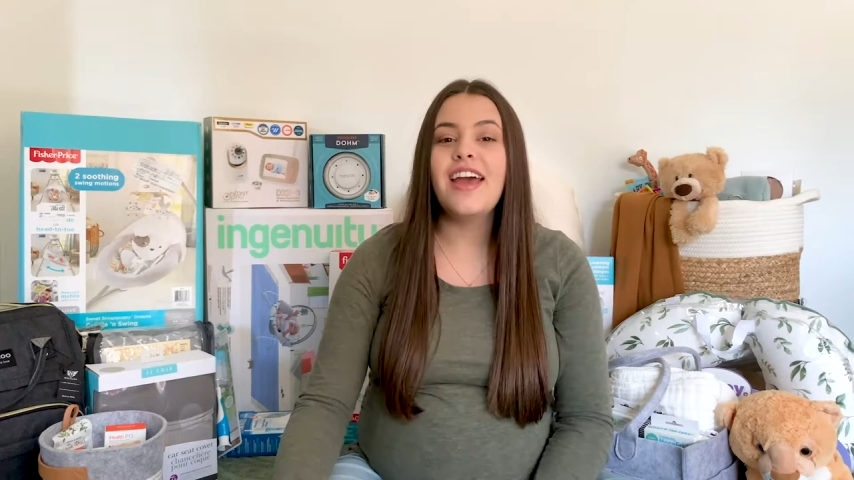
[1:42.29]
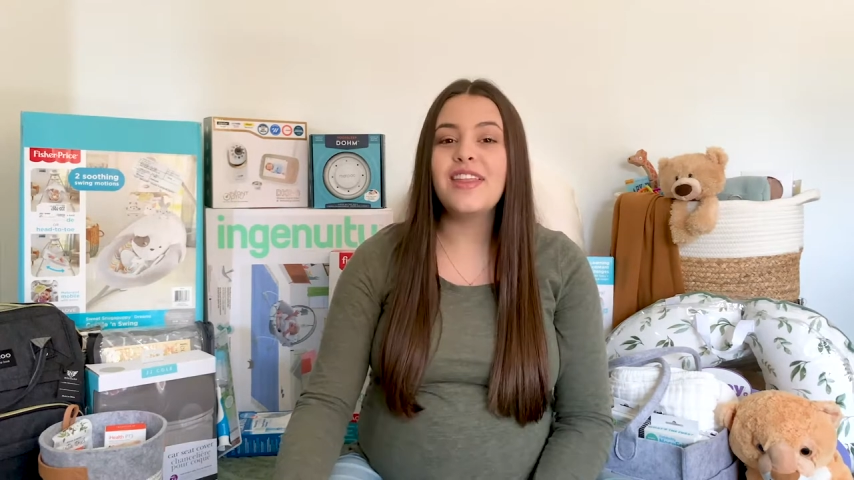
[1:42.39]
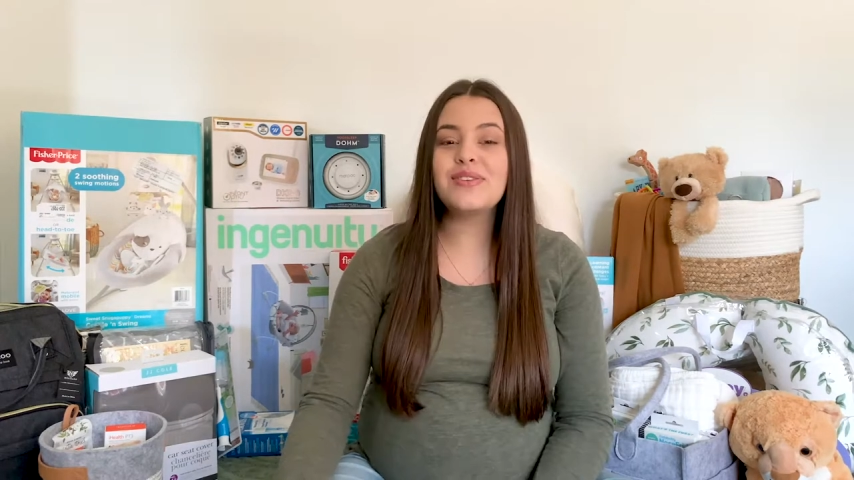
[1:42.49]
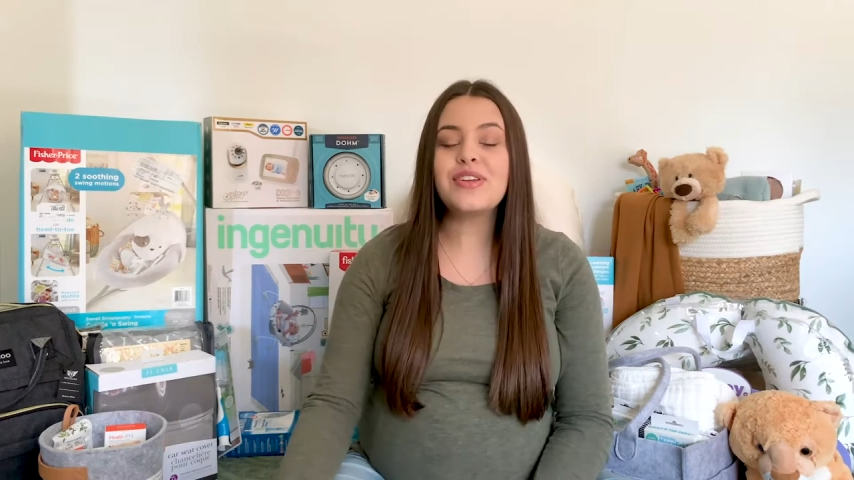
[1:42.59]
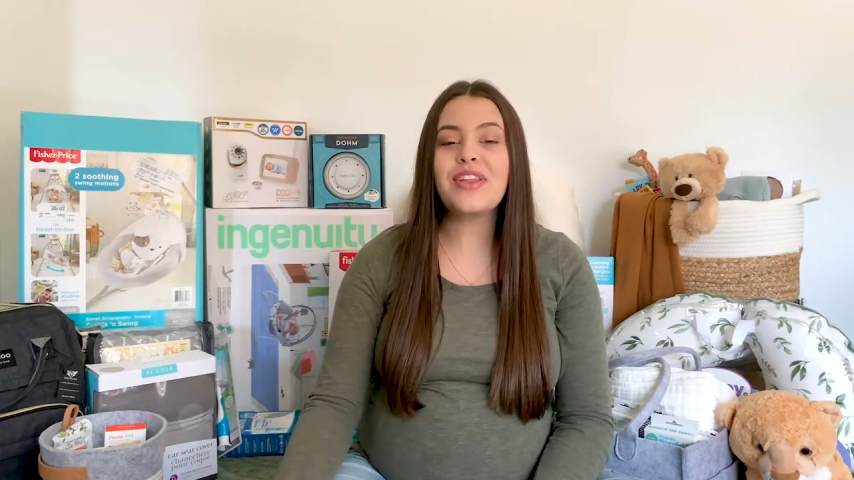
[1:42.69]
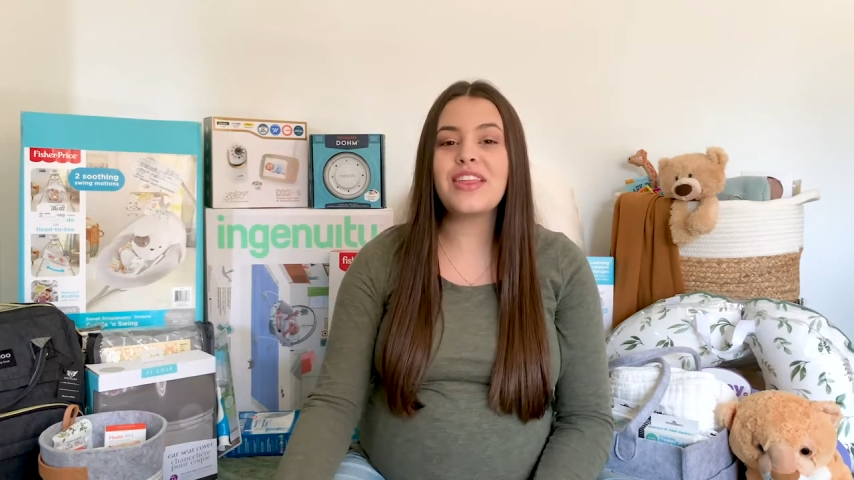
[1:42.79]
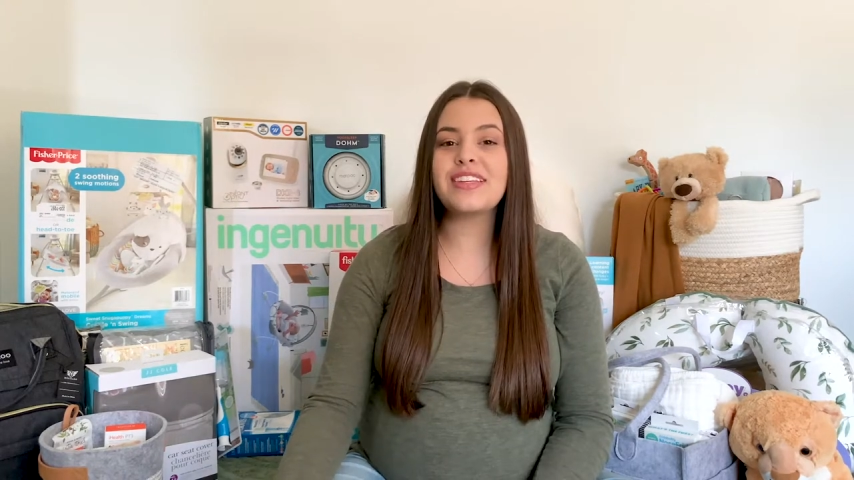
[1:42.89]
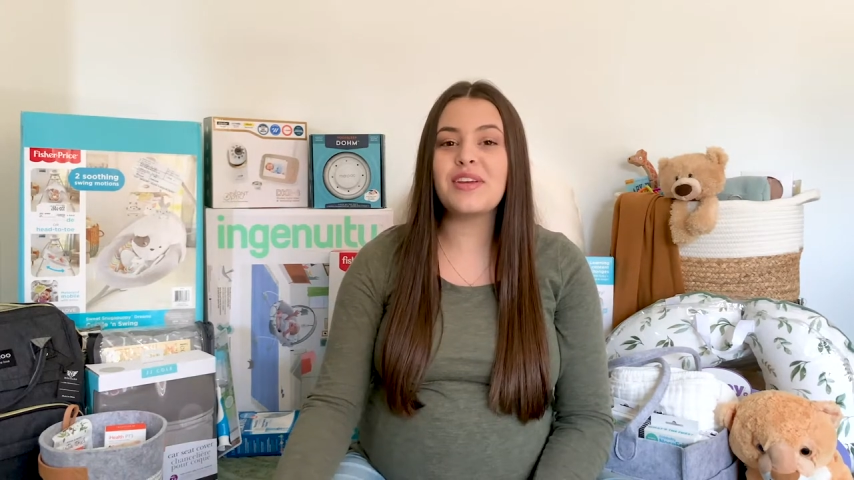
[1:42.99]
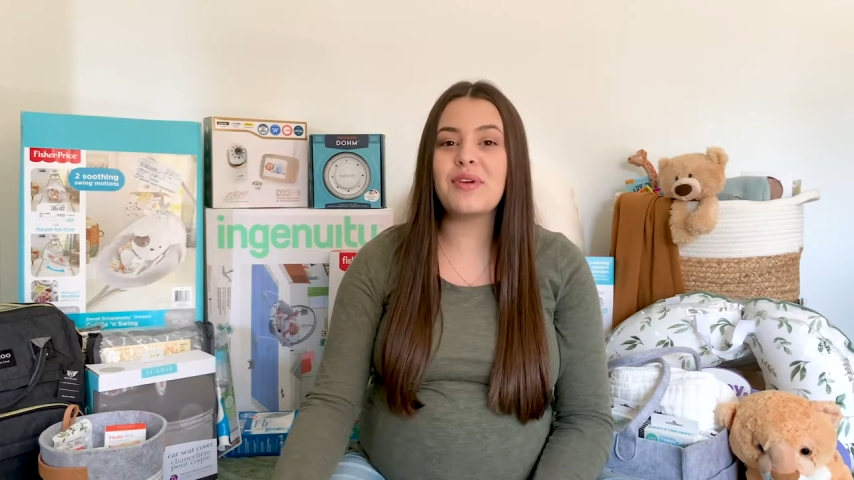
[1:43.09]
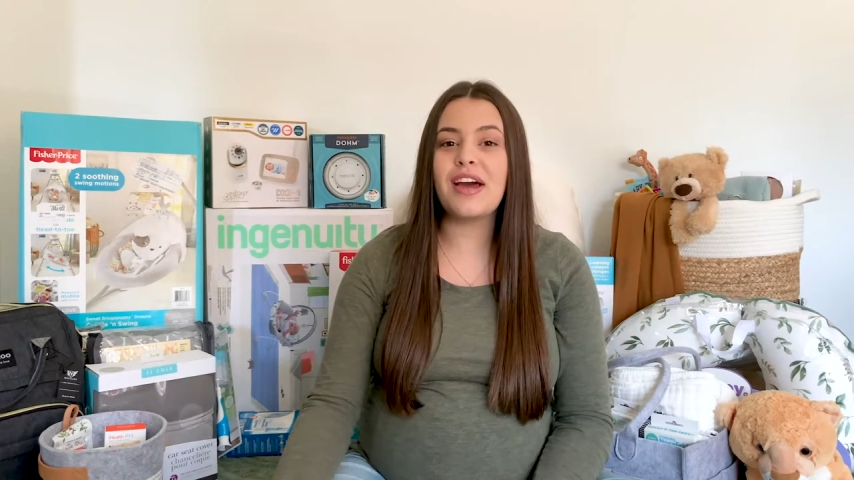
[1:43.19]
And those are the
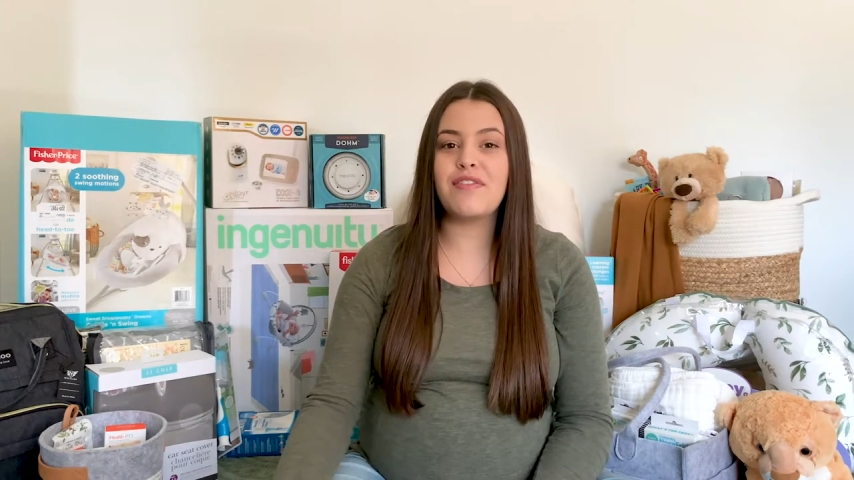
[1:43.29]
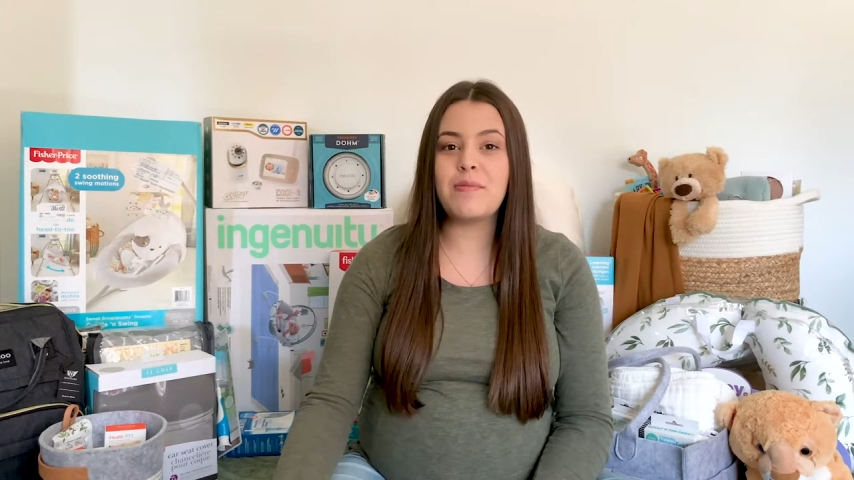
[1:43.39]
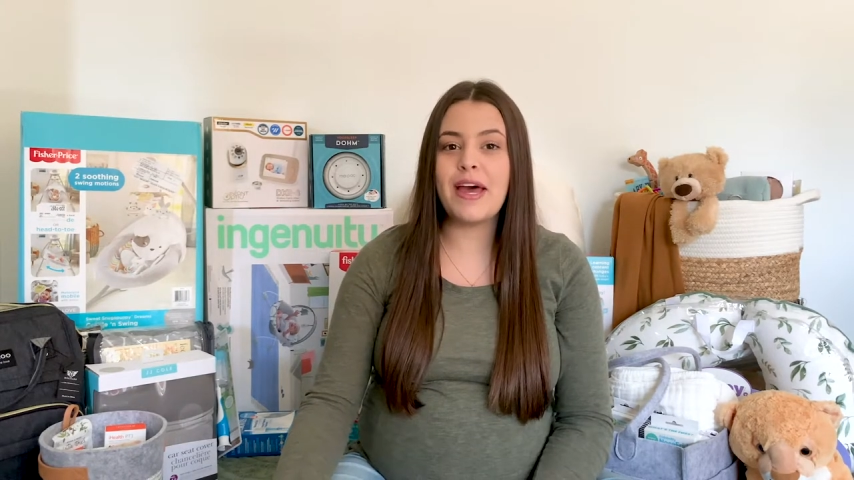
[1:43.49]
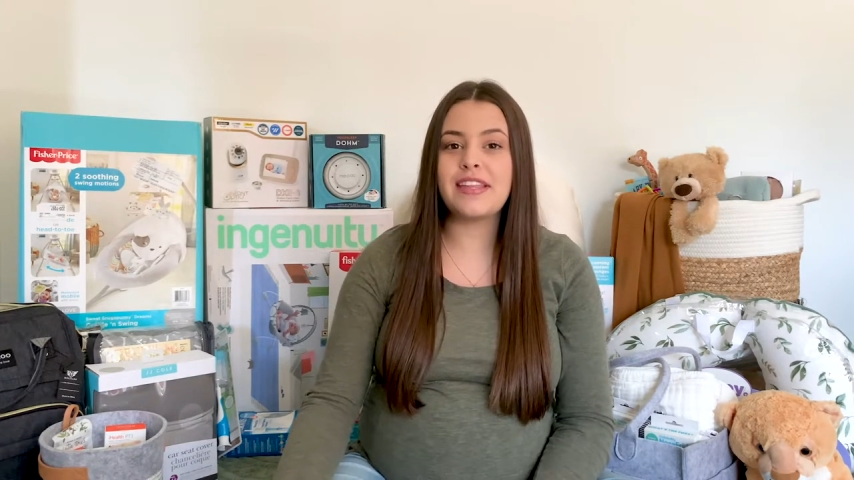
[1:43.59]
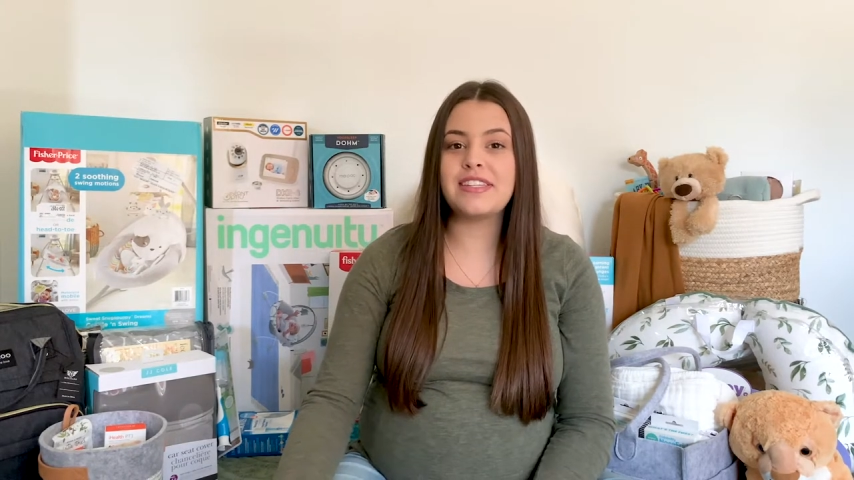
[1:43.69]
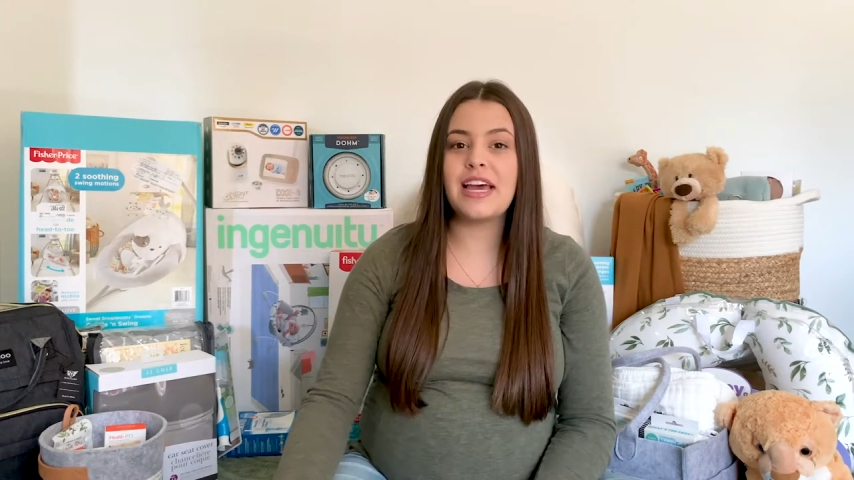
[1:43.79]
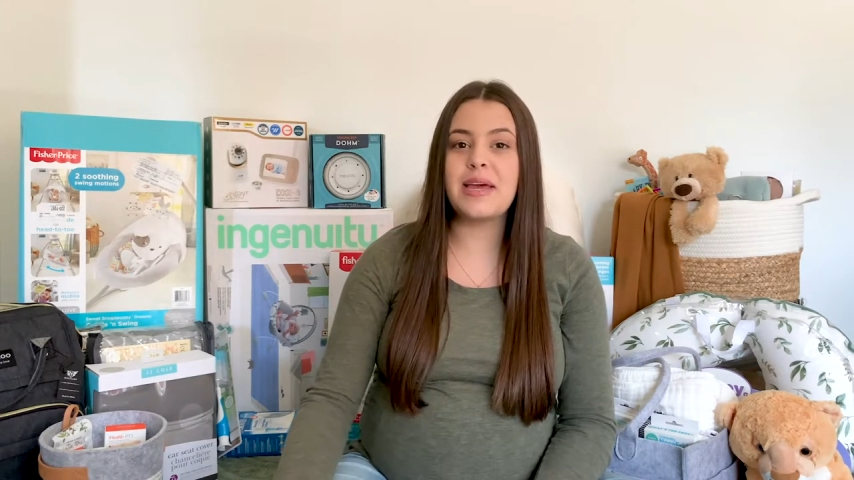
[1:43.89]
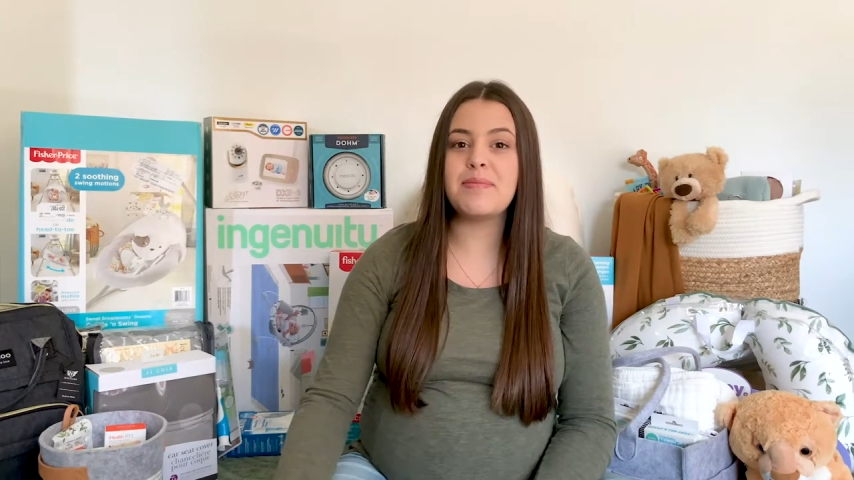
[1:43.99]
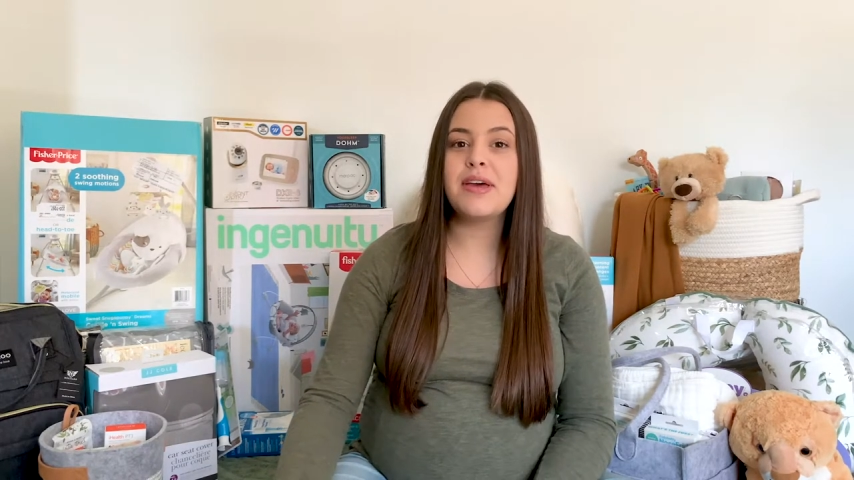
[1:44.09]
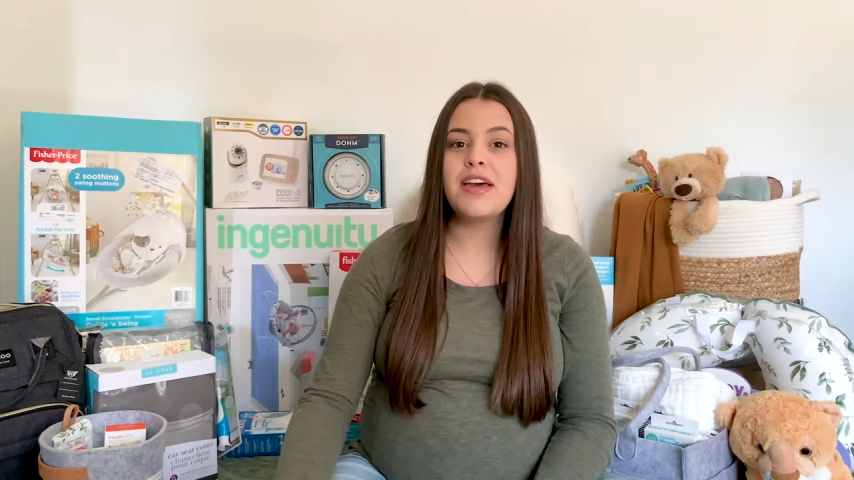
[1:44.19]
things that we got for bath
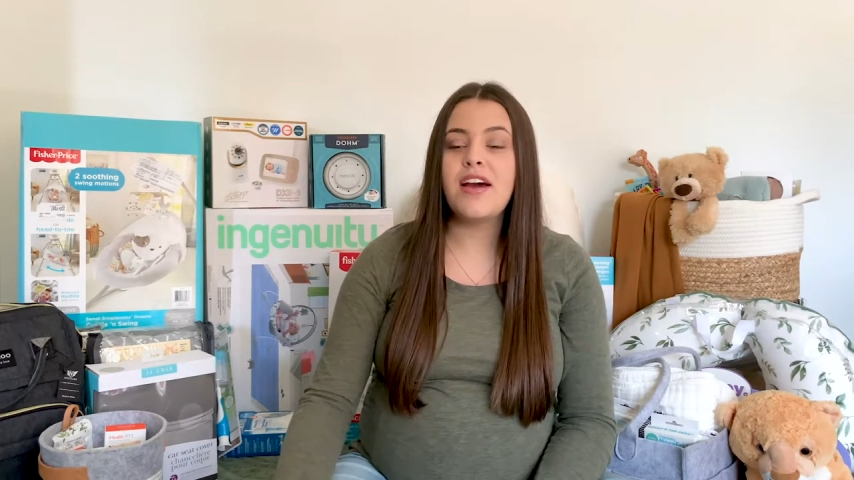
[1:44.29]
time.